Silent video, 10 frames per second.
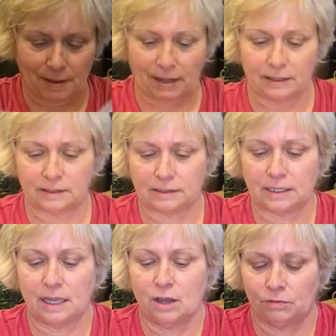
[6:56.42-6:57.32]

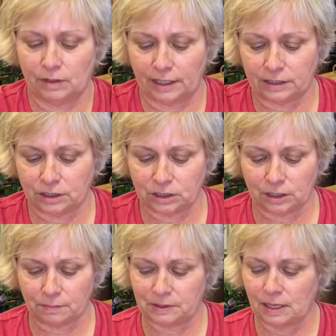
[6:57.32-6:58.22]
balanced
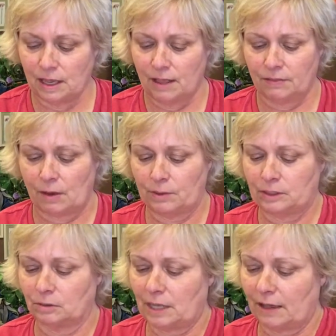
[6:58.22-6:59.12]
relationships, that we
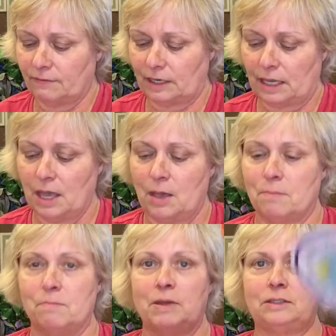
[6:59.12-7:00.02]
don't have any
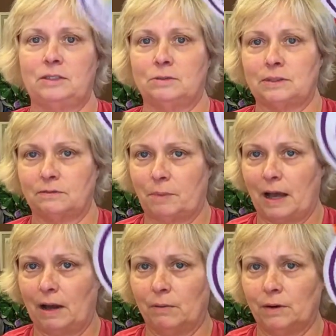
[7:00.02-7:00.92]
misuse of
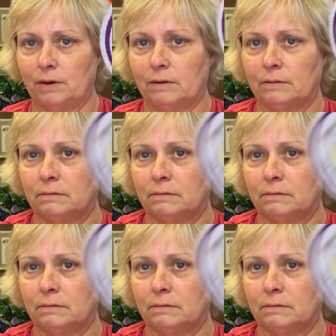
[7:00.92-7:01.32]
power,